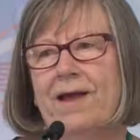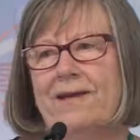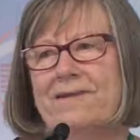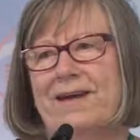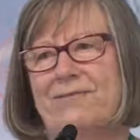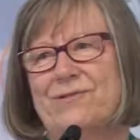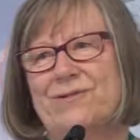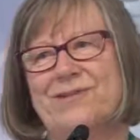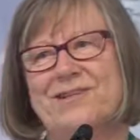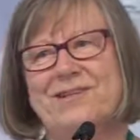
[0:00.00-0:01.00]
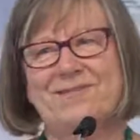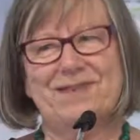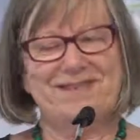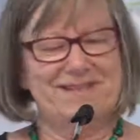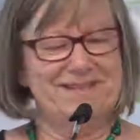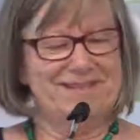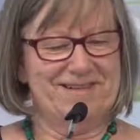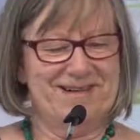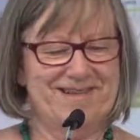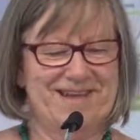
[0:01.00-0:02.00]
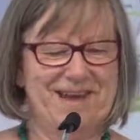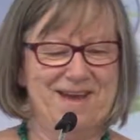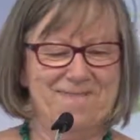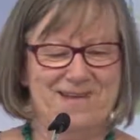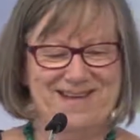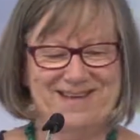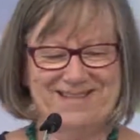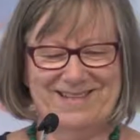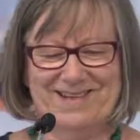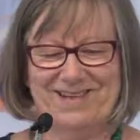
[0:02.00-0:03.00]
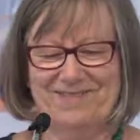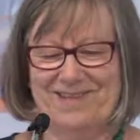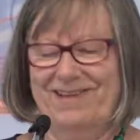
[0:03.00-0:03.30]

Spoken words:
Now, of course, none of these insights came easily.